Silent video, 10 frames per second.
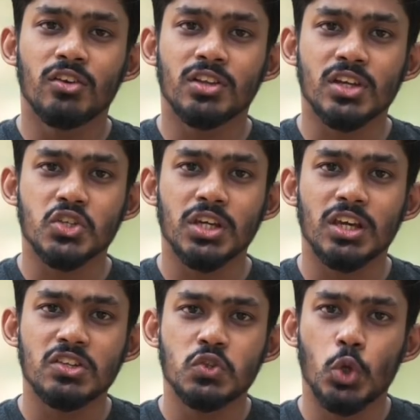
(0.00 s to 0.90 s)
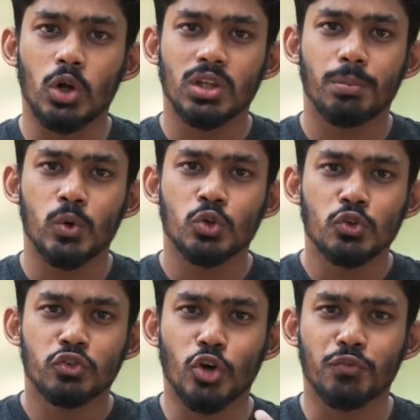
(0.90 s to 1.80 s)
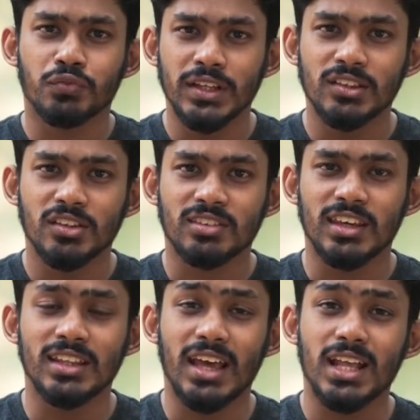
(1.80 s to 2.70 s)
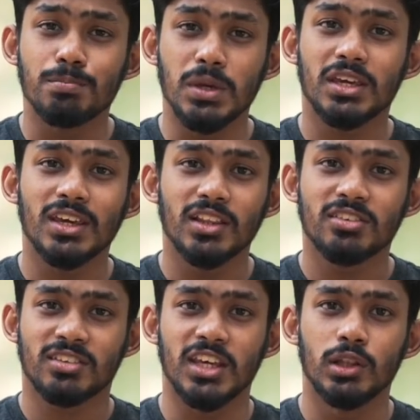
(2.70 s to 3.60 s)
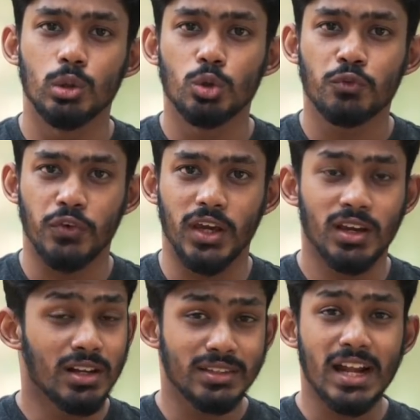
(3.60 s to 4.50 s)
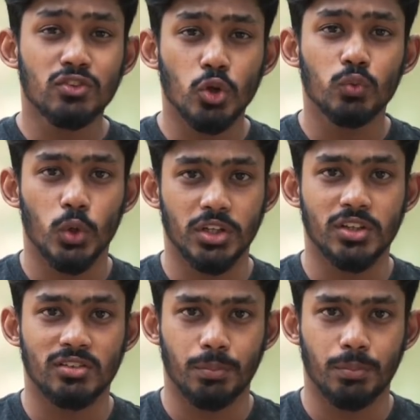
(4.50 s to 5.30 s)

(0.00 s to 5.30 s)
retouching is not about softening the skin and making the skin look fake. That's not what it is